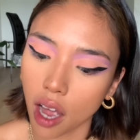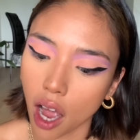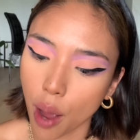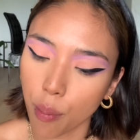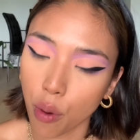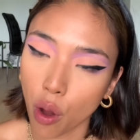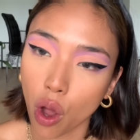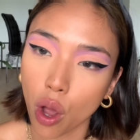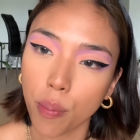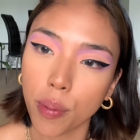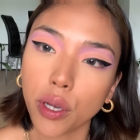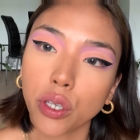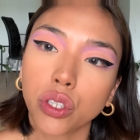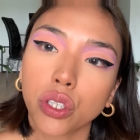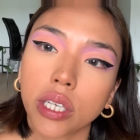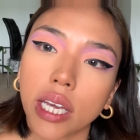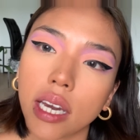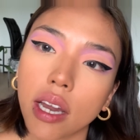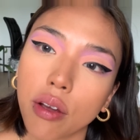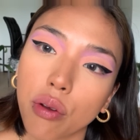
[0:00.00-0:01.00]
I'm hoping to
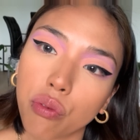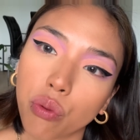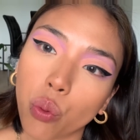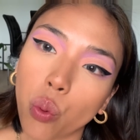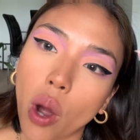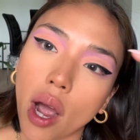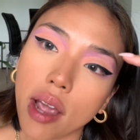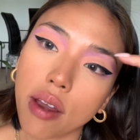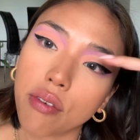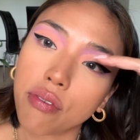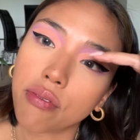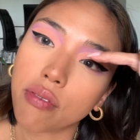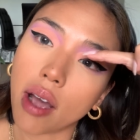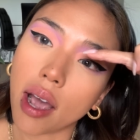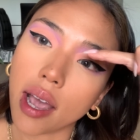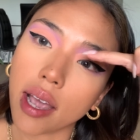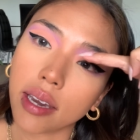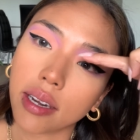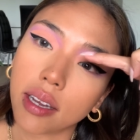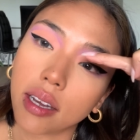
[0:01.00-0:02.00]
get it quite
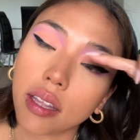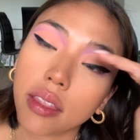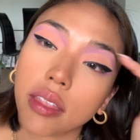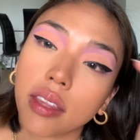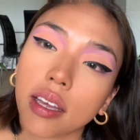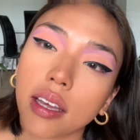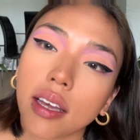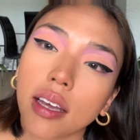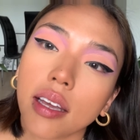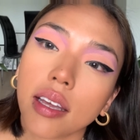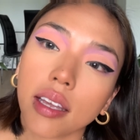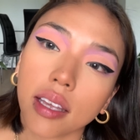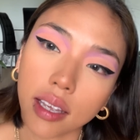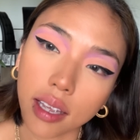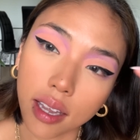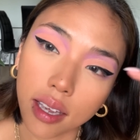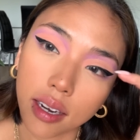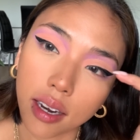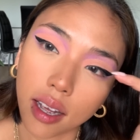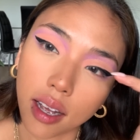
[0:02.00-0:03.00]
fine in the
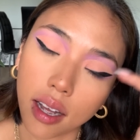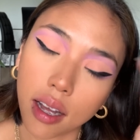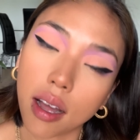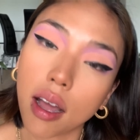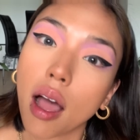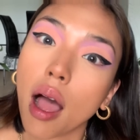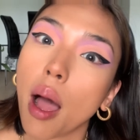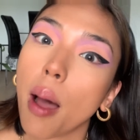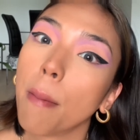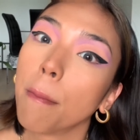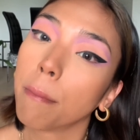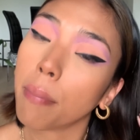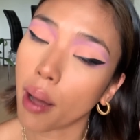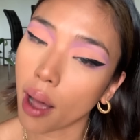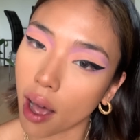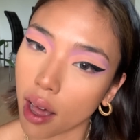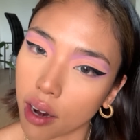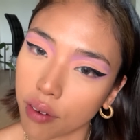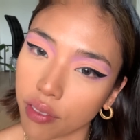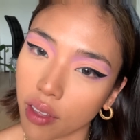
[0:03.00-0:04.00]
inner
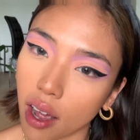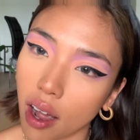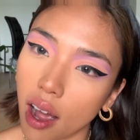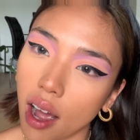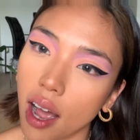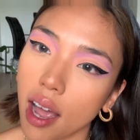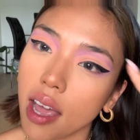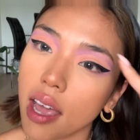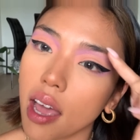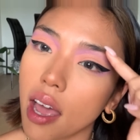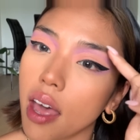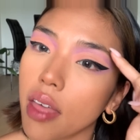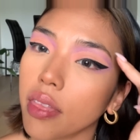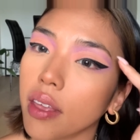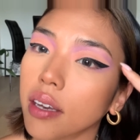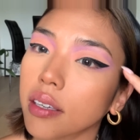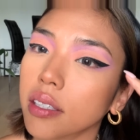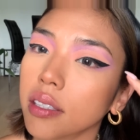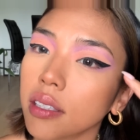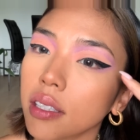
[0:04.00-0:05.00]
part of the eye and
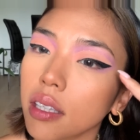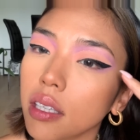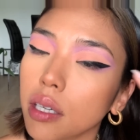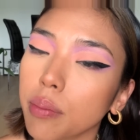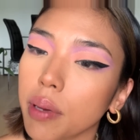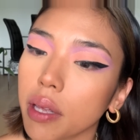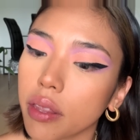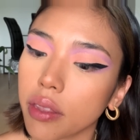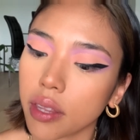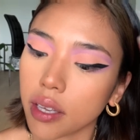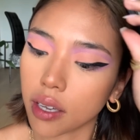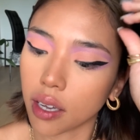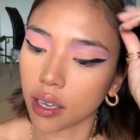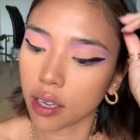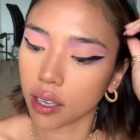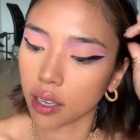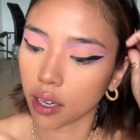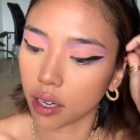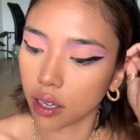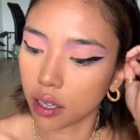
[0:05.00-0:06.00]
then just a little bit thicker
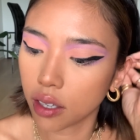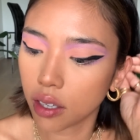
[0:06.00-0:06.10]
here.